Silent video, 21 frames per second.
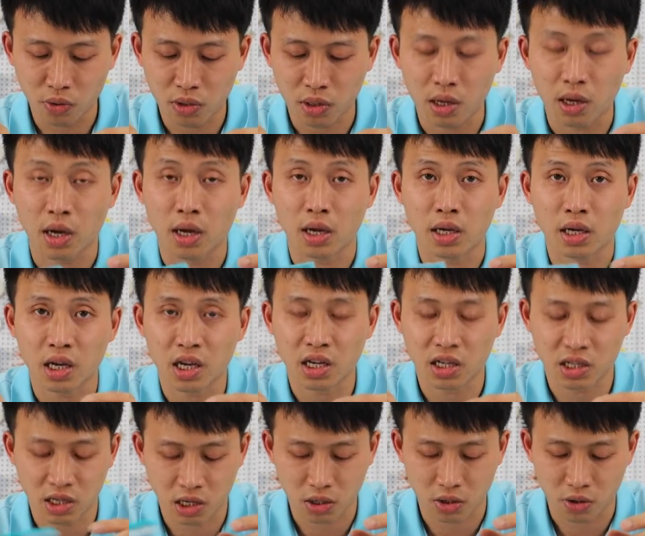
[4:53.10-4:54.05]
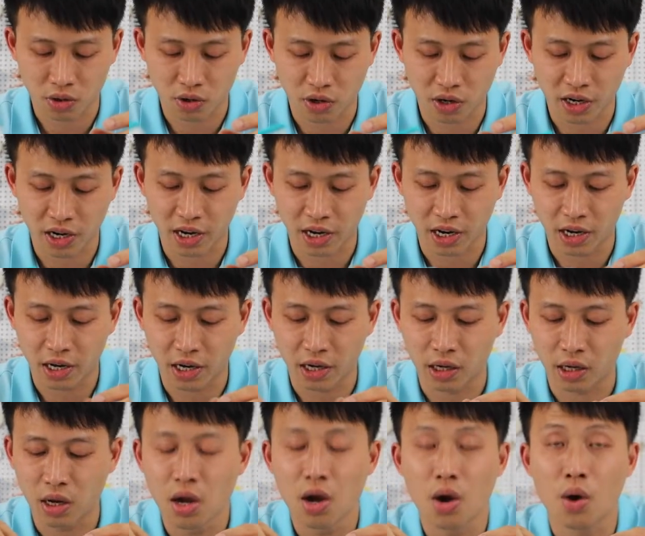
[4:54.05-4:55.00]
and easy to
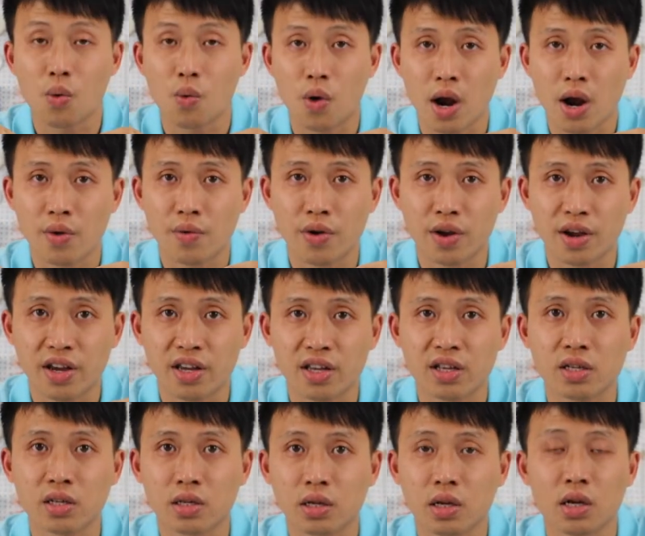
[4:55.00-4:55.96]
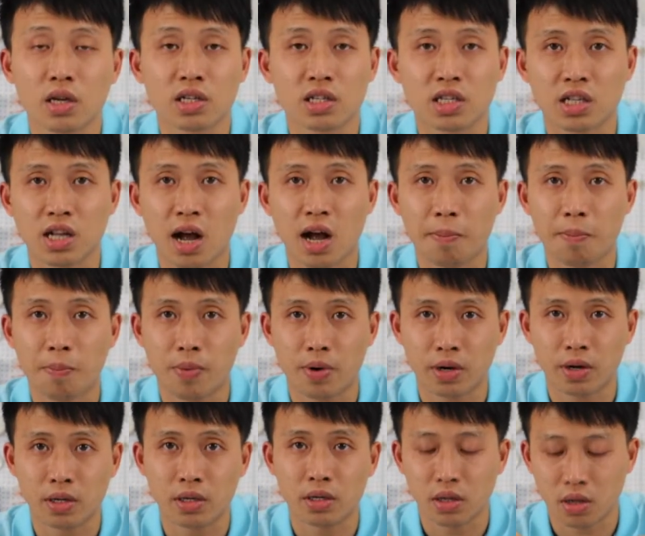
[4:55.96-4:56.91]
clean, very
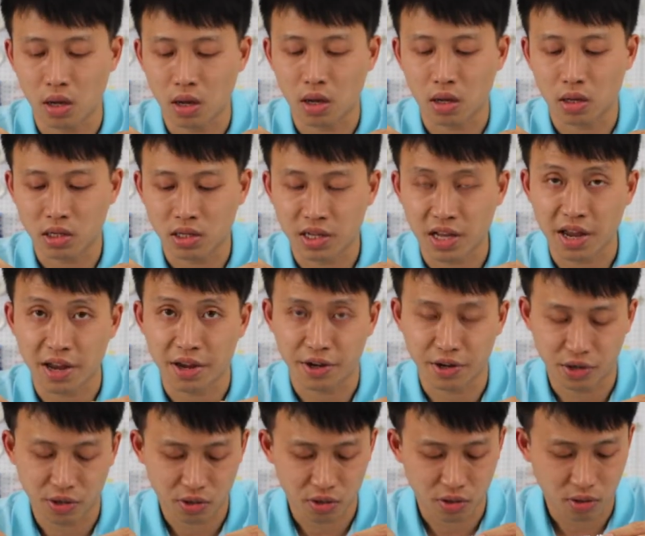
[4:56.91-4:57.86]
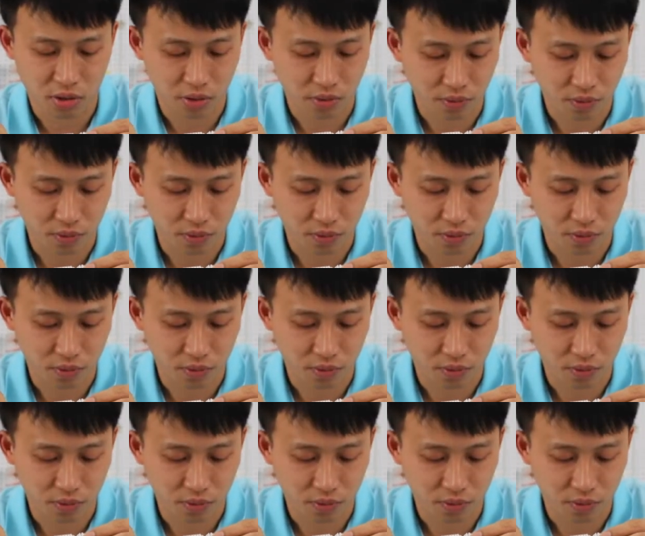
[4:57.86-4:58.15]
stubborn stains.